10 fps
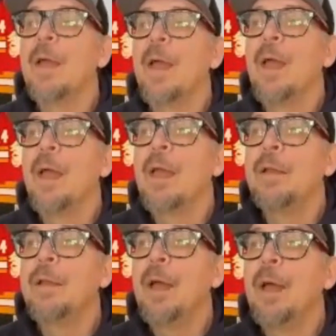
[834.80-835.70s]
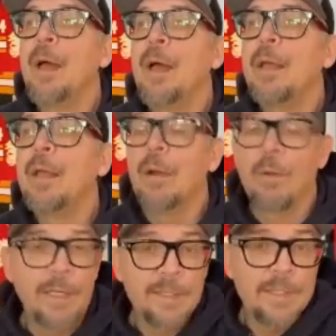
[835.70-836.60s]
And, I
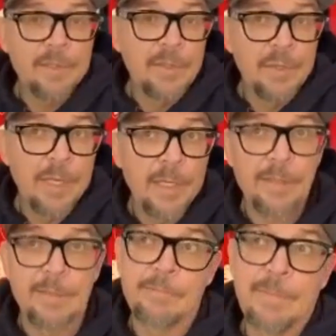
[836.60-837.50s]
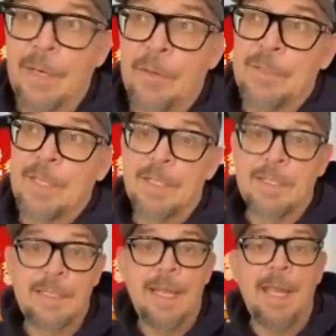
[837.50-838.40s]
still do it, to
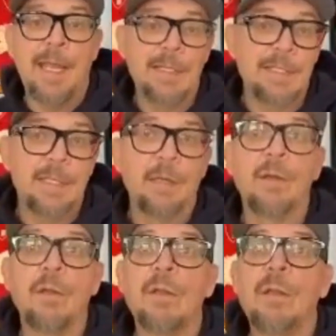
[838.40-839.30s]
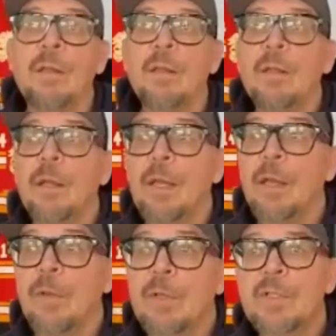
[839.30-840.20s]
this day. I still,
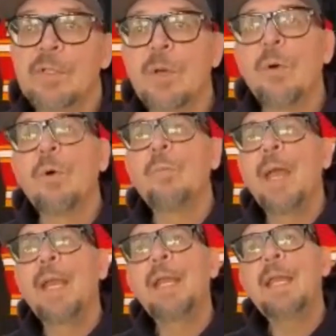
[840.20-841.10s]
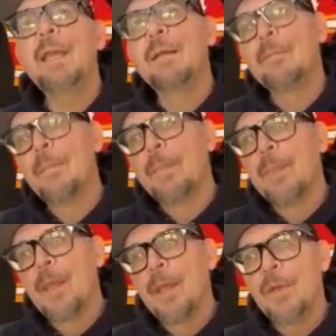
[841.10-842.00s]
there's so many
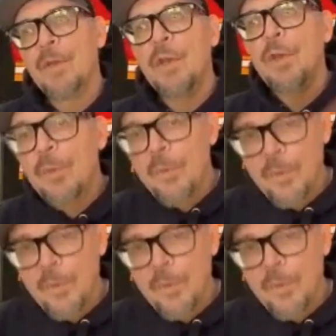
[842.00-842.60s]
new